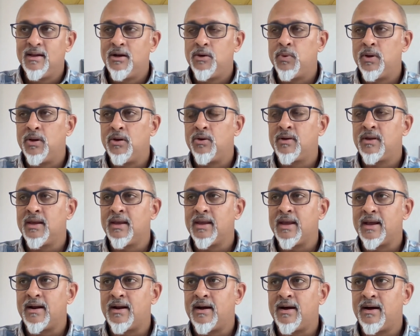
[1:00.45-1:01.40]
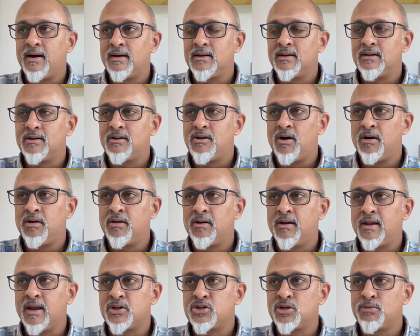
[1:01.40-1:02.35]
We're looking at our
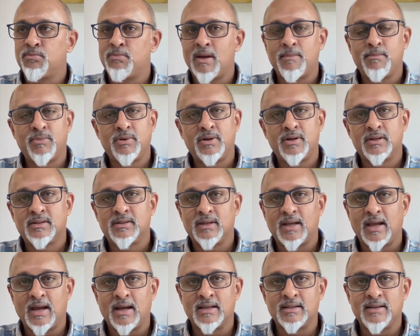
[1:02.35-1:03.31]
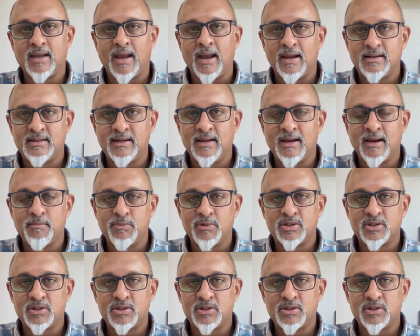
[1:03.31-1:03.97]
congregation members as ATM